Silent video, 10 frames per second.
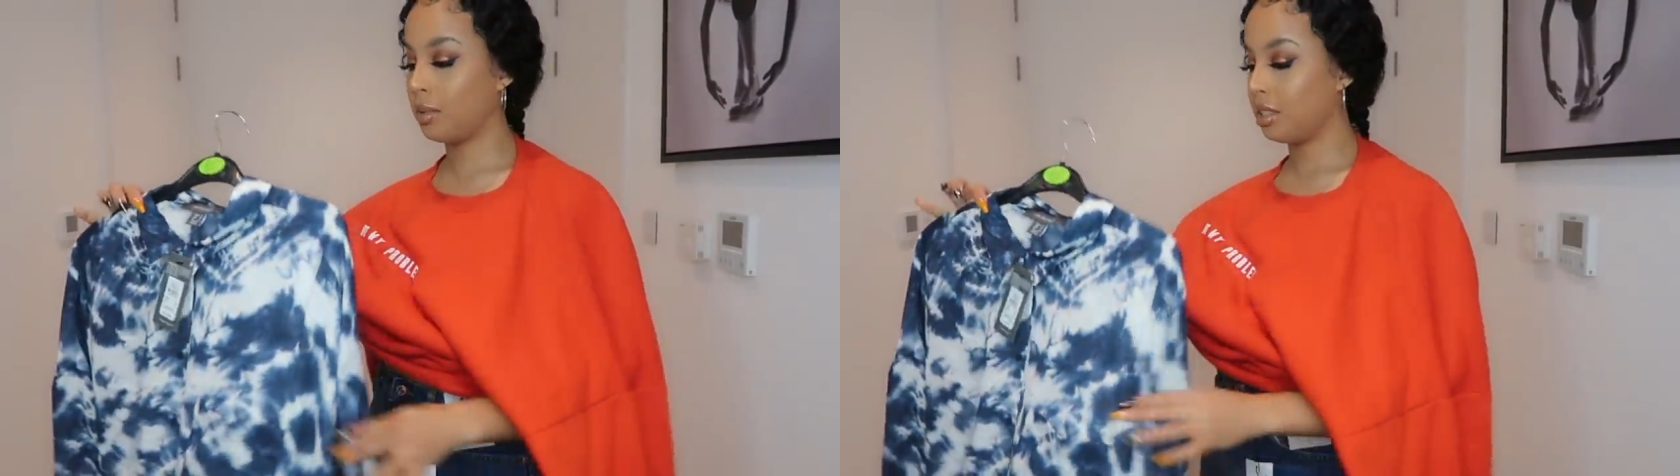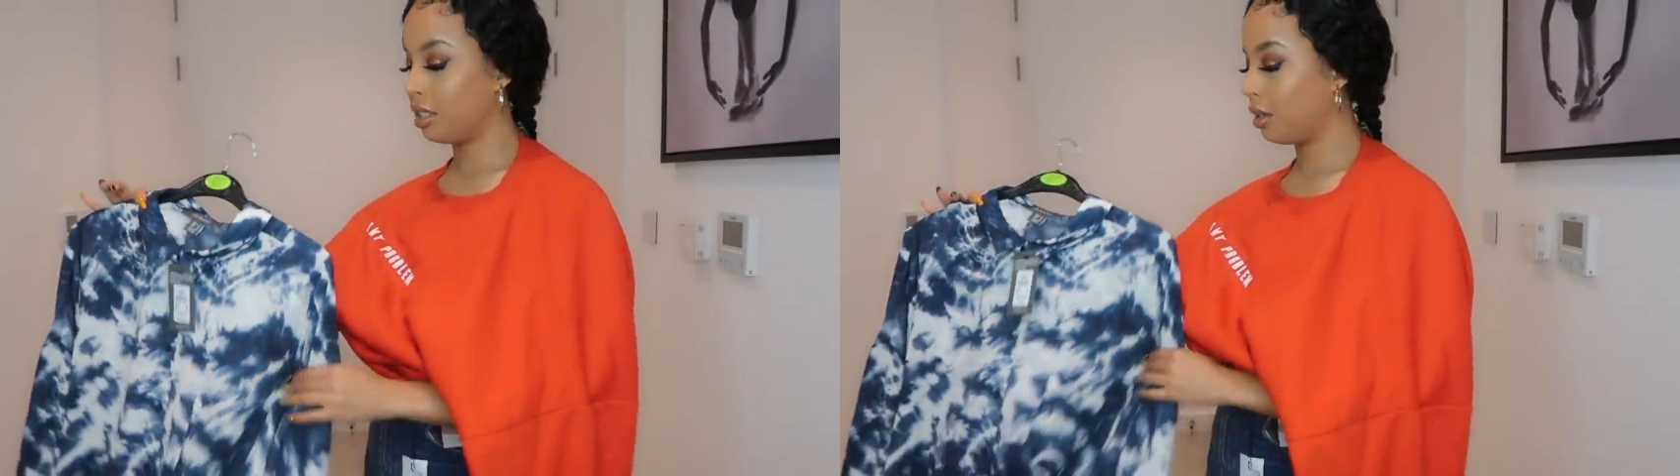
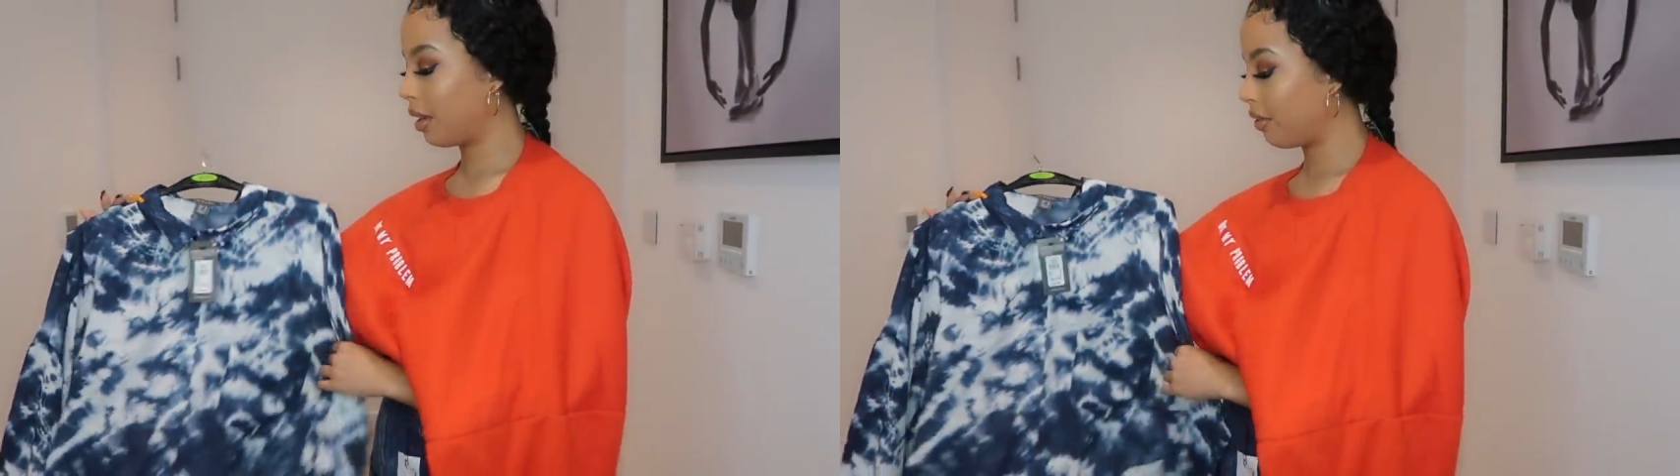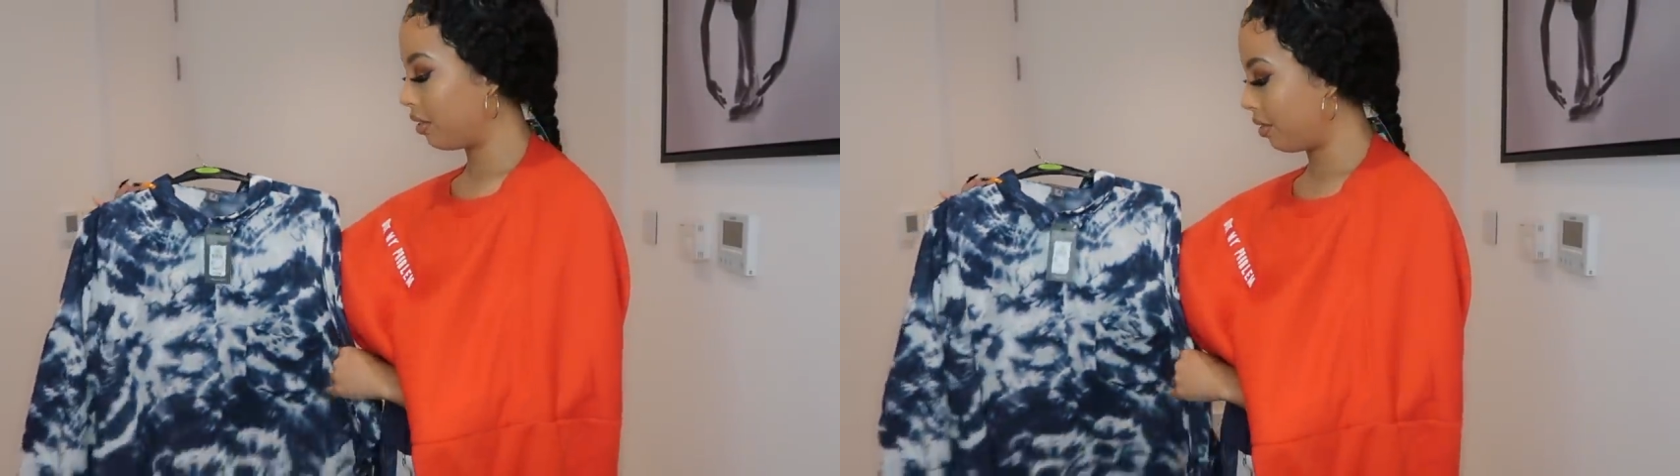wanted
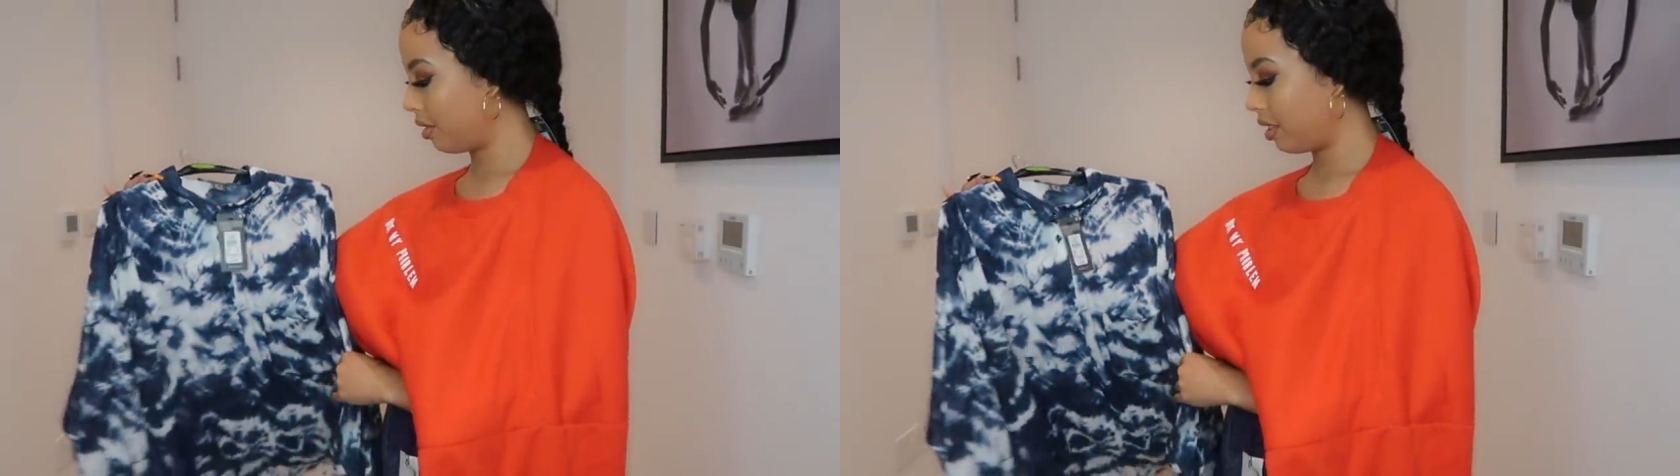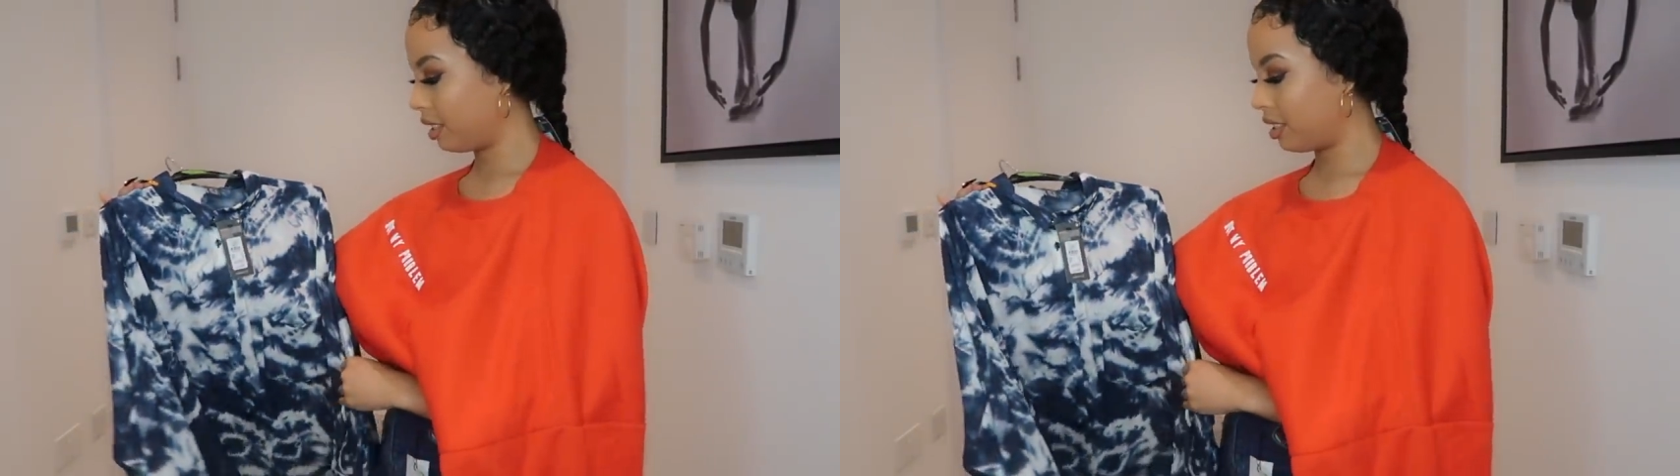whoever
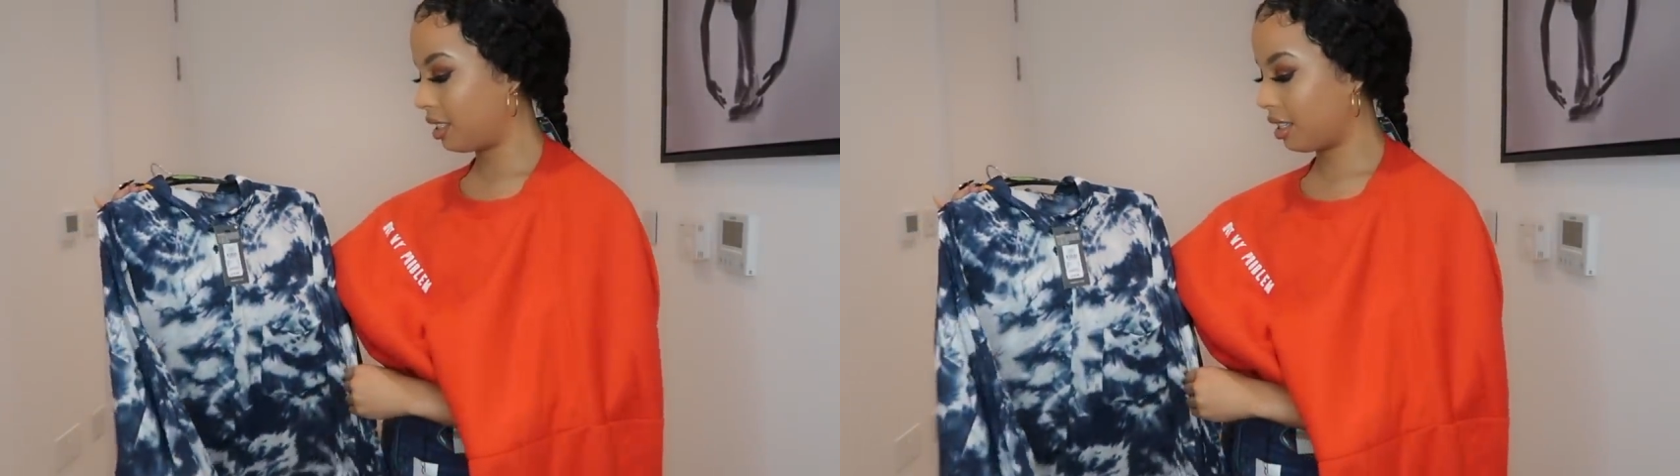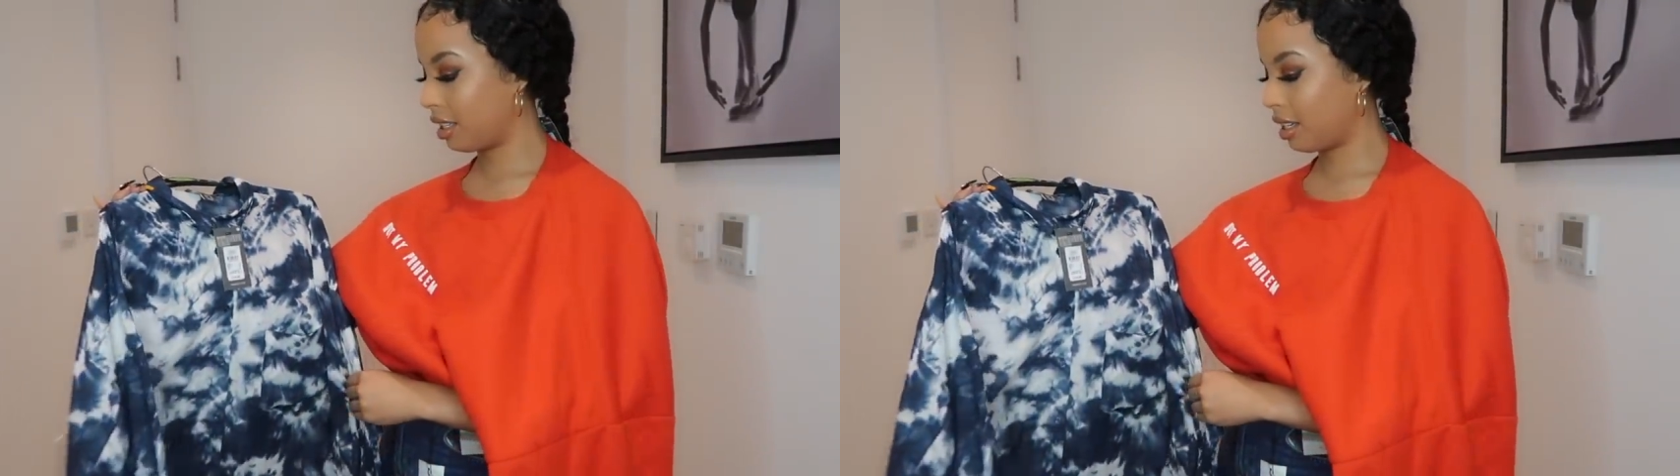got this to,